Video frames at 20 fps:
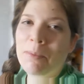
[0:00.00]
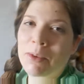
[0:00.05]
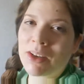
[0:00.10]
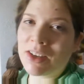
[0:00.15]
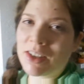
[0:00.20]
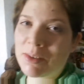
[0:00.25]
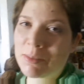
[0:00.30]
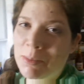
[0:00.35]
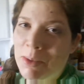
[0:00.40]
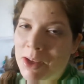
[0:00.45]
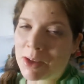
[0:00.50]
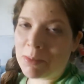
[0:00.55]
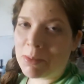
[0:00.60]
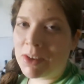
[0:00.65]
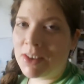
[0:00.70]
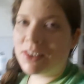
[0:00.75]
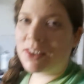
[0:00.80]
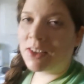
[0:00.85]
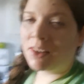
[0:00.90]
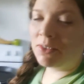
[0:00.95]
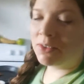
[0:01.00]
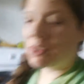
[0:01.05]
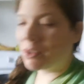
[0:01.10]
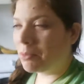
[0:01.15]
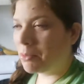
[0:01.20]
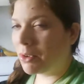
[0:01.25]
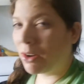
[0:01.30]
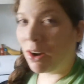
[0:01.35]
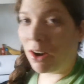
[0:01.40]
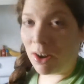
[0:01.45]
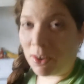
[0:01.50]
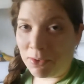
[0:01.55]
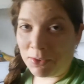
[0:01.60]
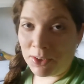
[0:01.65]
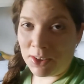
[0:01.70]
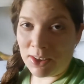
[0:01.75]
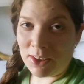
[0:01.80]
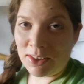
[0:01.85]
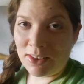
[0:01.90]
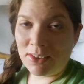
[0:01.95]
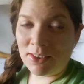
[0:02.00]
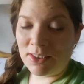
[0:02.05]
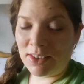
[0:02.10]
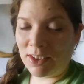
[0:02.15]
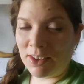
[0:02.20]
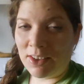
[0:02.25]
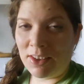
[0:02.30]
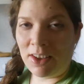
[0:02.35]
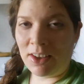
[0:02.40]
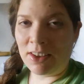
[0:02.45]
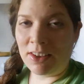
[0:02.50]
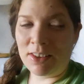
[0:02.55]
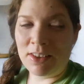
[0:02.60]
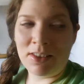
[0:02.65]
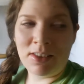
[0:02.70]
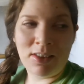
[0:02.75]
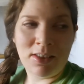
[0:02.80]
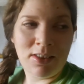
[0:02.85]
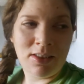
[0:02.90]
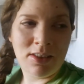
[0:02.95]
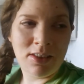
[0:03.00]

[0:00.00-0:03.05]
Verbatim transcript: I'm going to make myself some coffee and